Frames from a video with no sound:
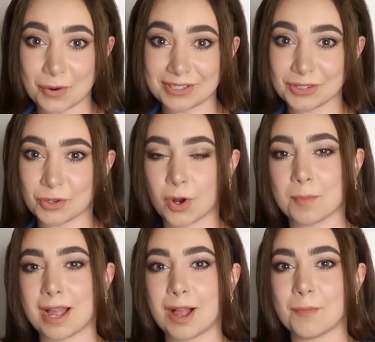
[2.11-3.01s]
going to
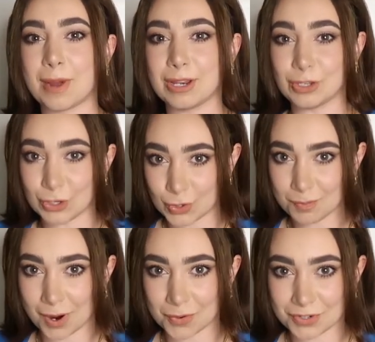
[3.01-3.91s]
talk about my
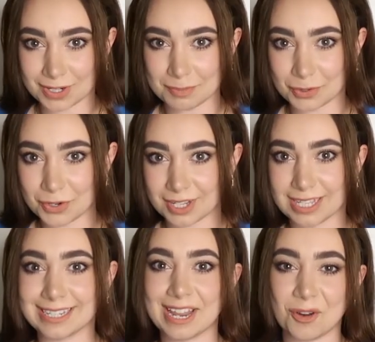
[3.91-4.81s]
new poetry book,
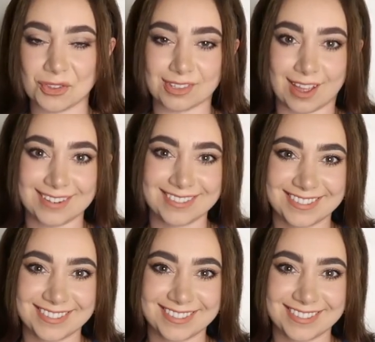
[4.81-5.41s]
Neon Sun.